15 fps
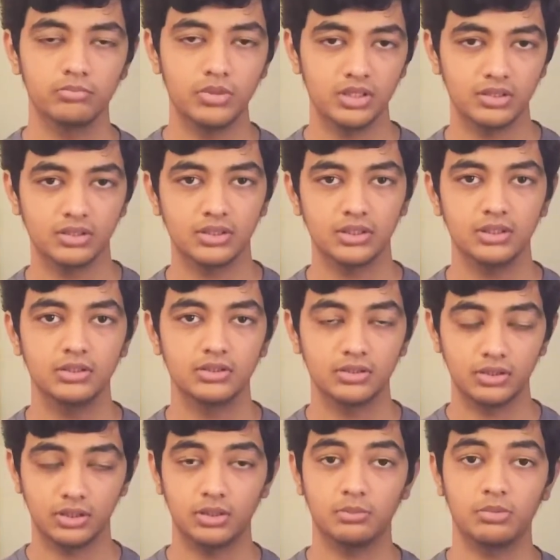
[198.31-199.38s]
Basically,
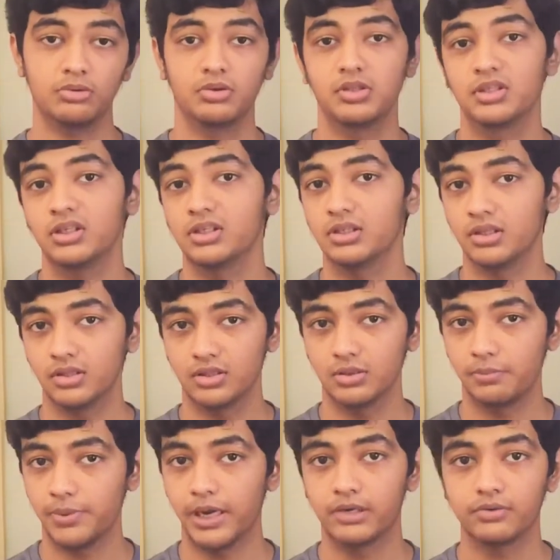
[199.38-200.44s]
the number one thing is the
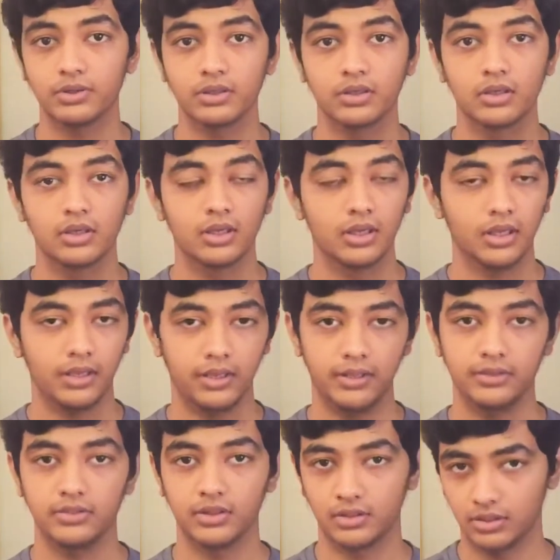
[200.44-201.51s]
battery
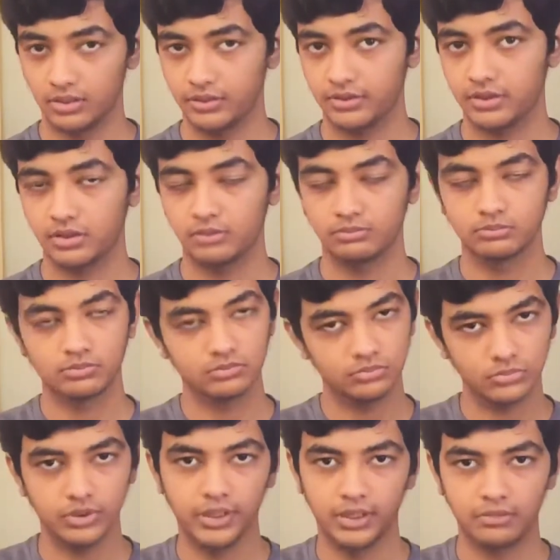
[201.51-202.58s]
and the colors.
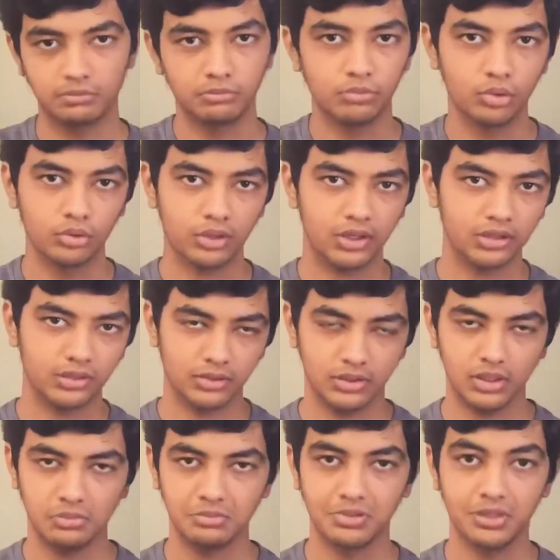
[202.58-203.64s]
Yeah, both are the
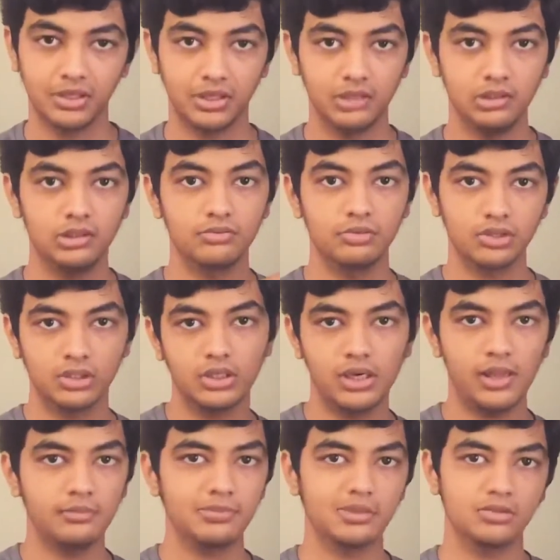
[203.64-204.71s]
same, and even the
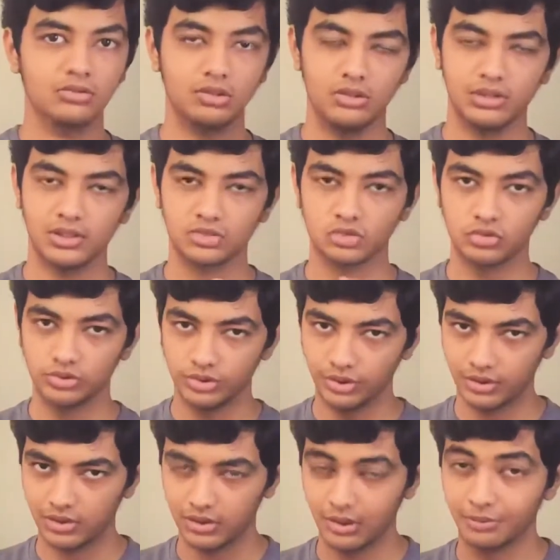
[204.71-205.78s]
adapter is actually the
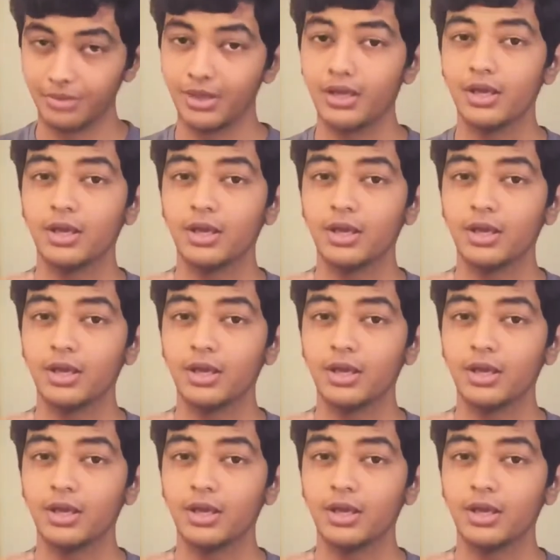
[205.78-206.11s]
same.